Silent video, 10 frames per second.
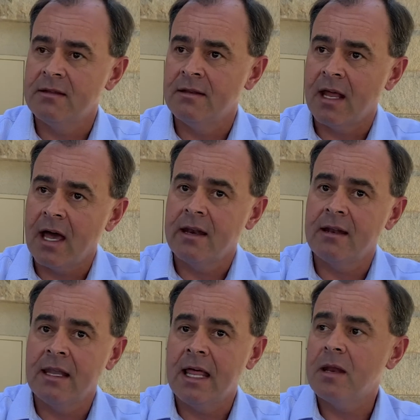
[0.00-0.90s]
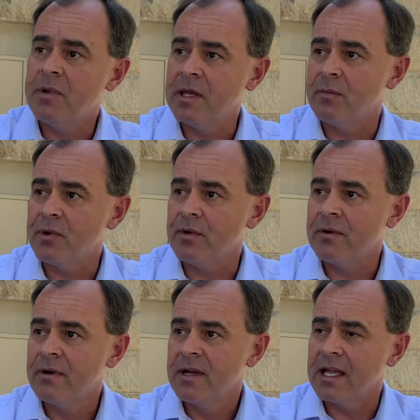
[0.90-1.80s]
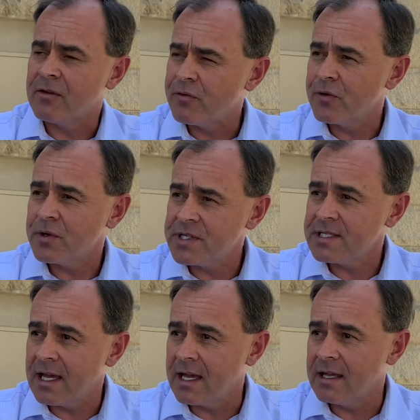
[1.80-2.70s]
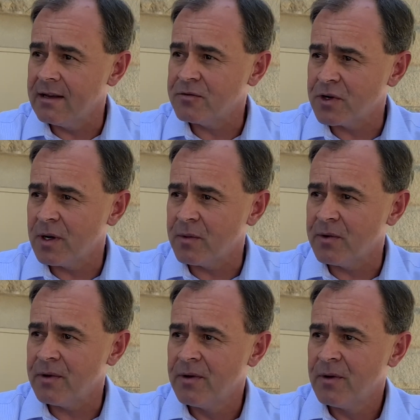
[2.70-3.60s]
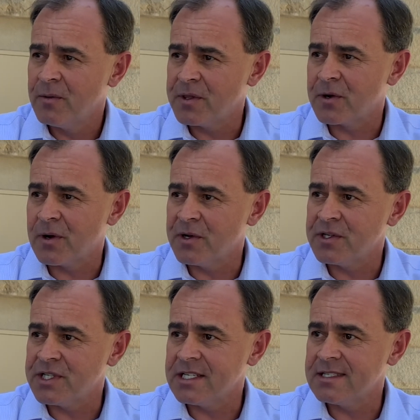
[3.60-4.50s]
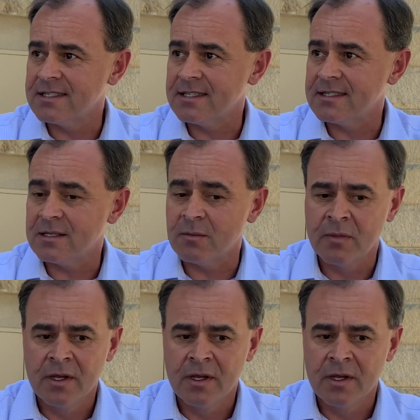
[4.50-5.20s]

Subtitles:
not let people at the first sign of trouble with the criminal justice system